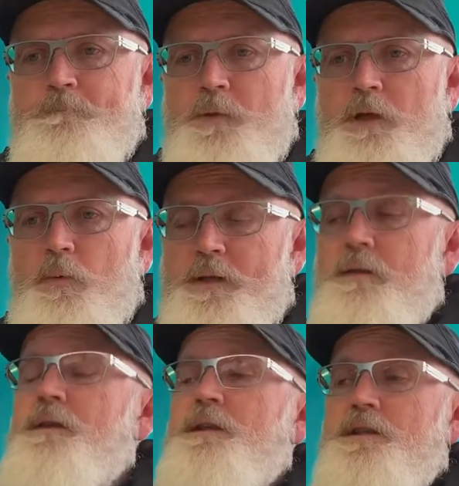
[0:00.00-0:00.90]
one of
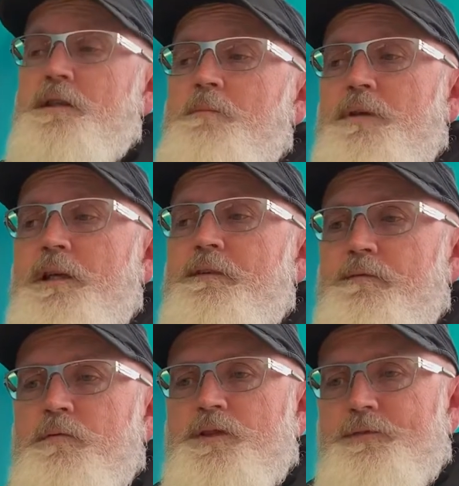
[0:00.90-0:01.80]
the things
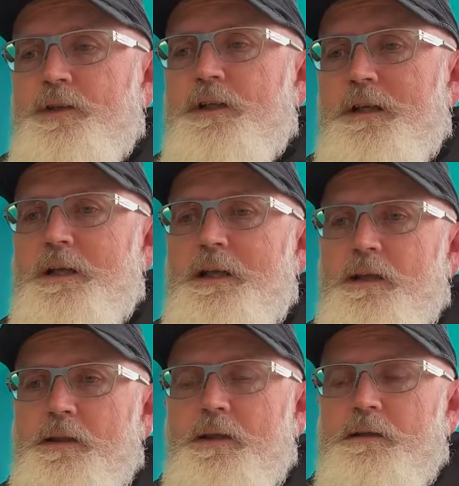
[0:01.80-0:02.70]
brief was very clear
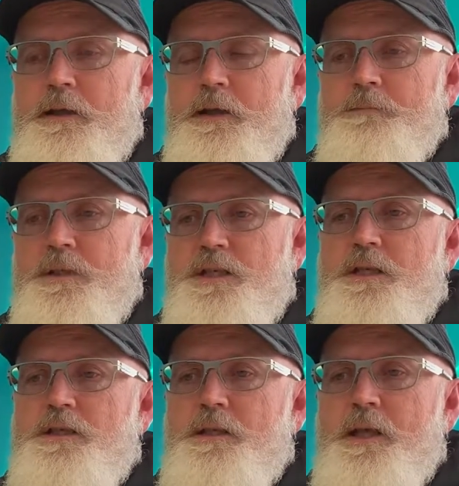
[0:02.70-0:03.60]
that
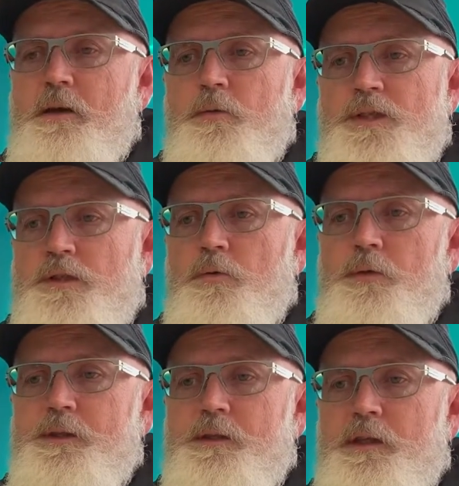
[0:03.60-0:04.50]
essentially they always
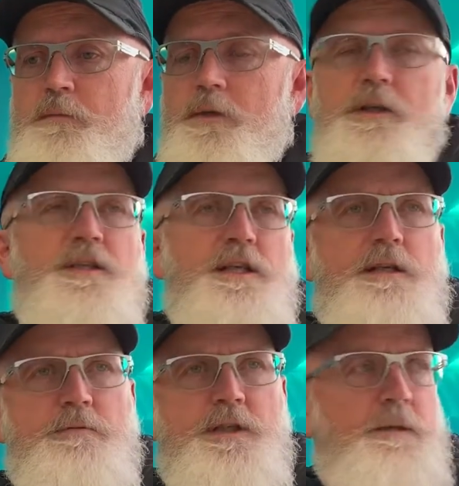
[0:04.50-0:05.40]
thought that the community
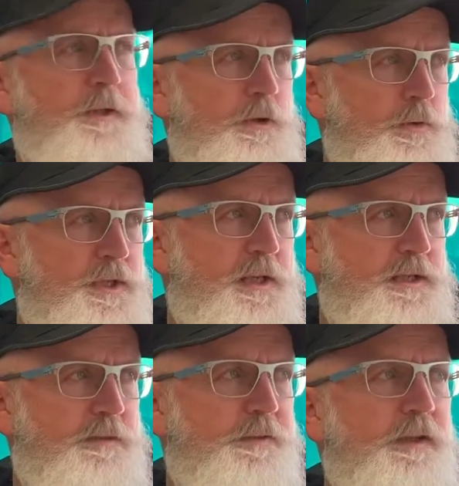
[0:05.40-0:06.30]
centre was going to be a noisy
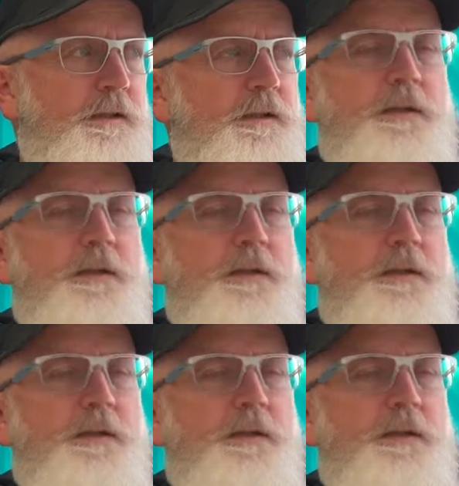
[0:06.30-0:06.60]
activity,